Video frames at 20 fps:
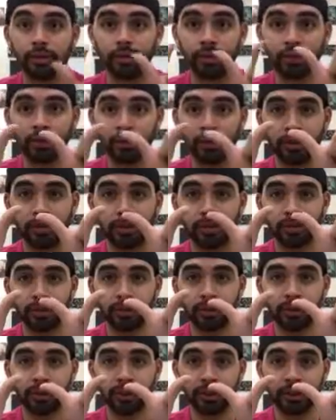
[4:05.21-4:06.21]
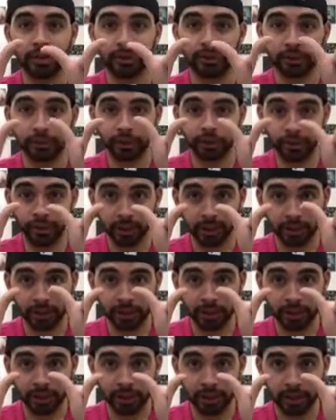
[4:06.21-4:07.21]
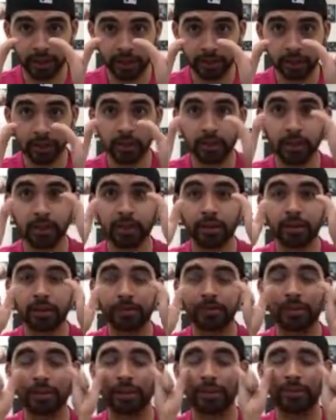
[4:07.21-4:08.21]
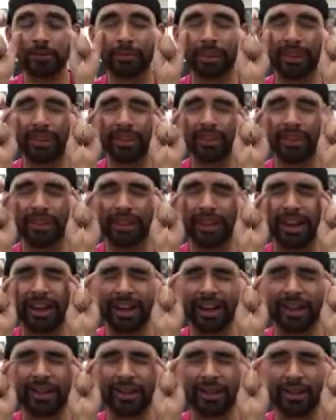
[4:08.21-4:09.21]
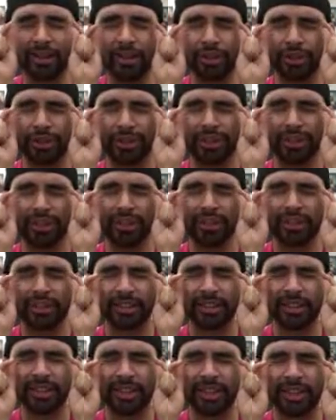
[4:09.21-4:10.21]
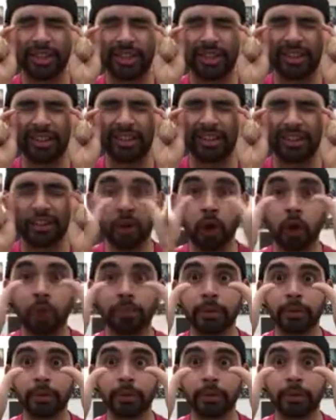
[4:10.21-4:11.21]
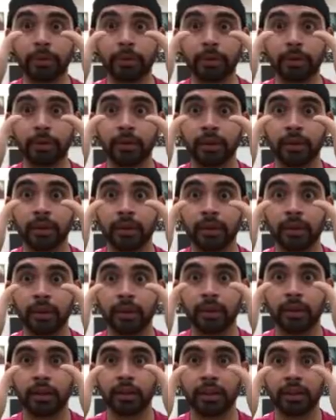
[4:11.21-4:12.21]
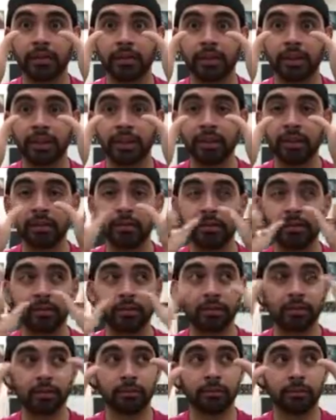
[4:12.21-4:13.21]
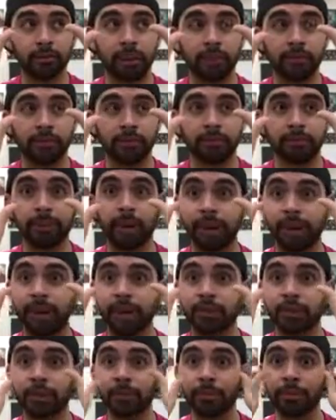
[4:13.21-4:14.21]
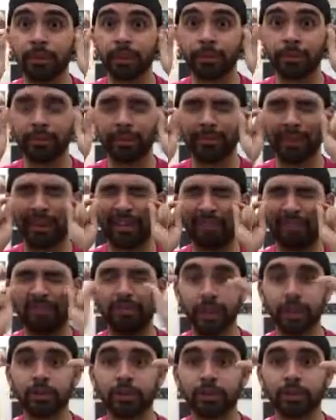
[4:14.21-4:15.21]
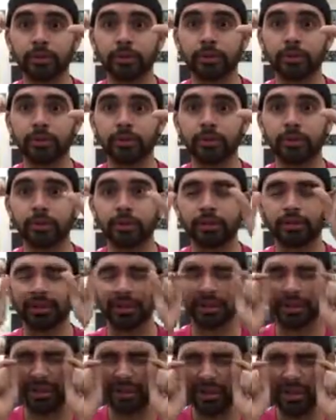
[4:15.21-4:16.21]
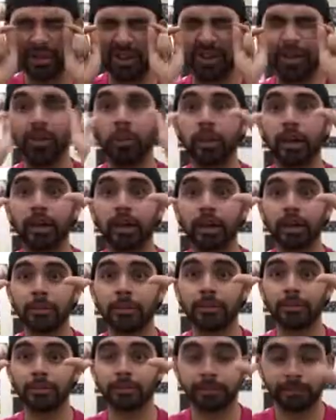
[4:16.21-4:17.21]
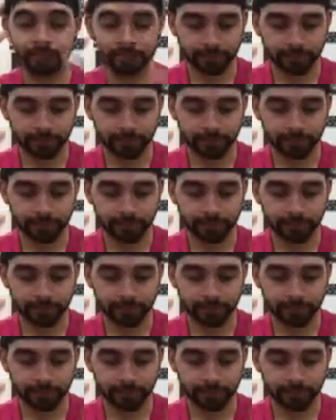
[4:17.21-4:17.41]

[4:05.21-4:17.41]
you're going to use your index and your thumb on each hand, put them right next to your eyes, close your eyes, and then open. See? My eyes open and then my fingers opened. So wake up.